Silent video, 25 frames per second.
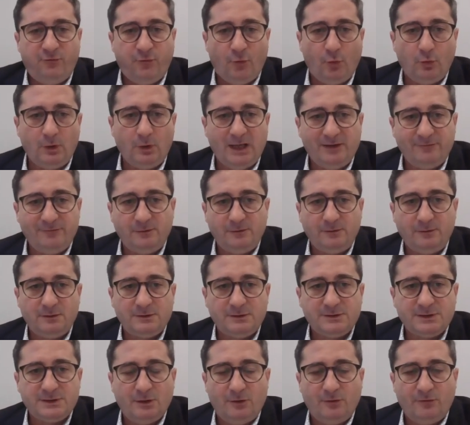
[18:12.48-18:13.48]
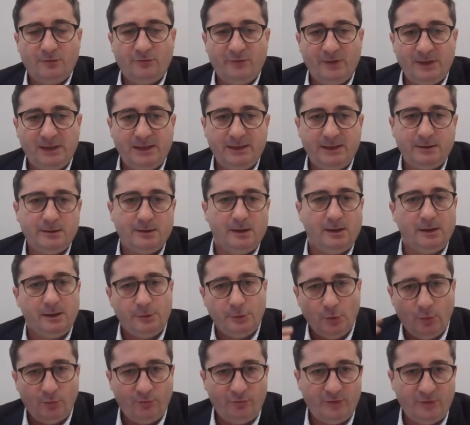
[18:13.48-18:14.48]
4 levels of filling:
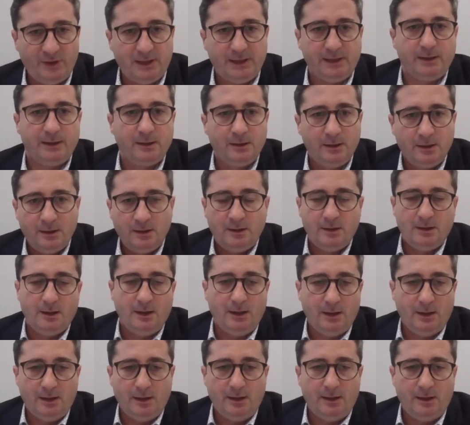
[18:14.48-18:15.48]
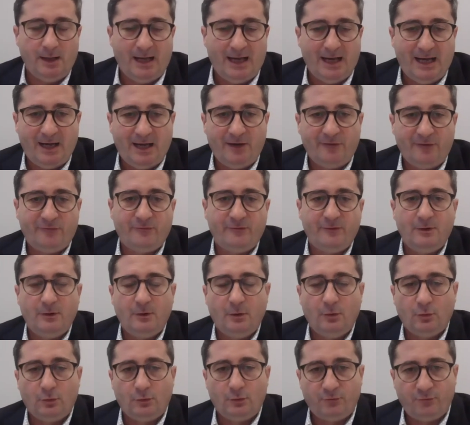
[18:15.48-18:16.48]
no filling, half
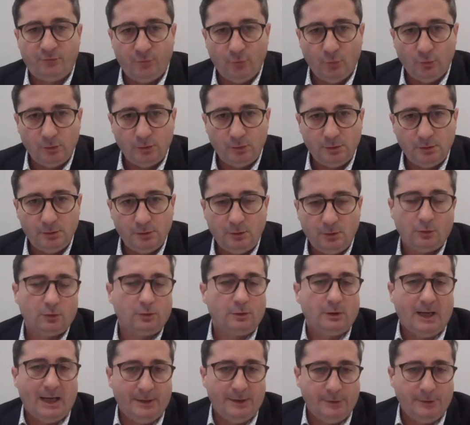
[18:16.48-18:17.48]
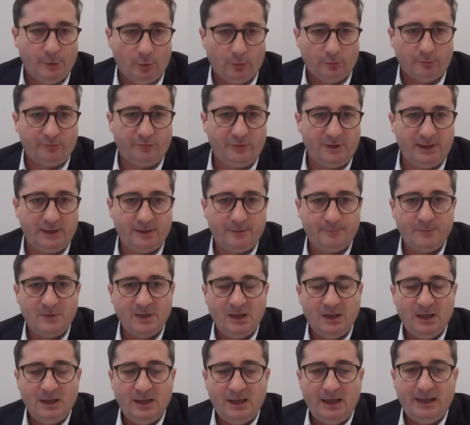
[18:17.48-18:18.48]
or full or unknown filling,
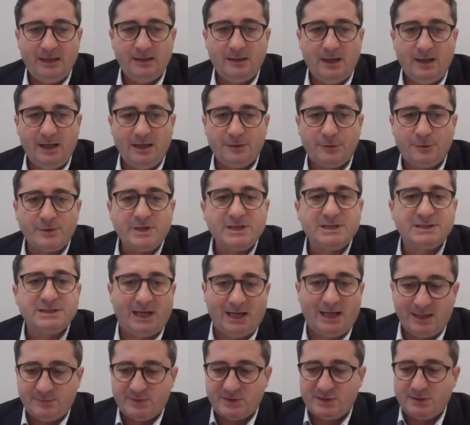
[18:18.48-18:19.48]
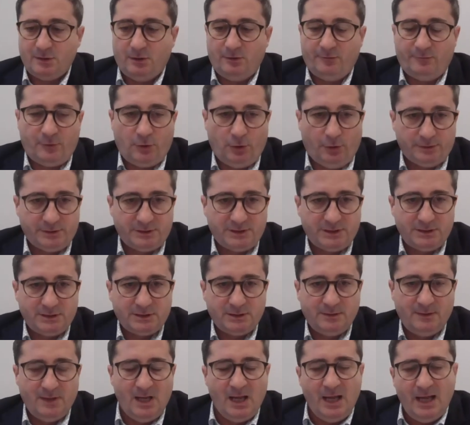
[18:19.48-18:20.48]
and 3 types of
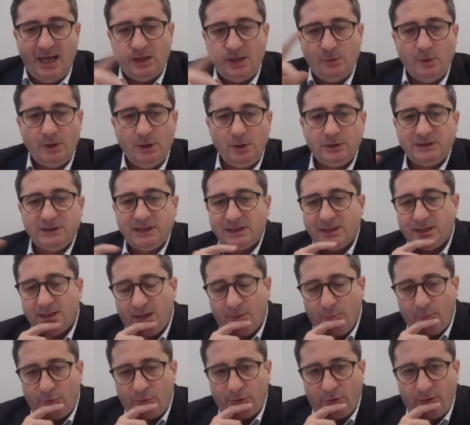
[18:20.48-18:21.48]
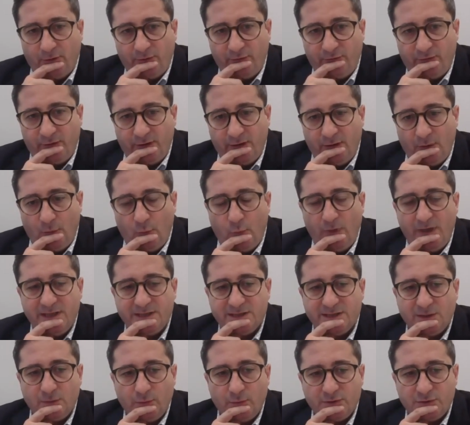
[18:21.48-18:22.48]
content. And we looked at a number of
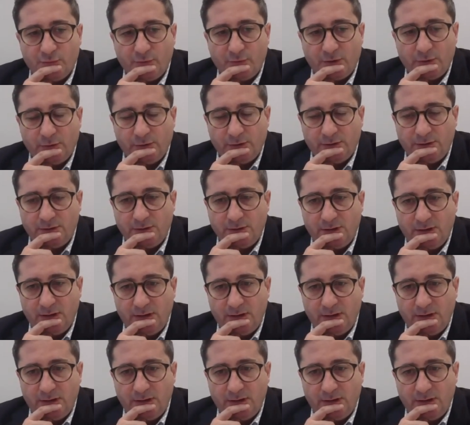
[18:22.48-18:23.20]
ways in which we could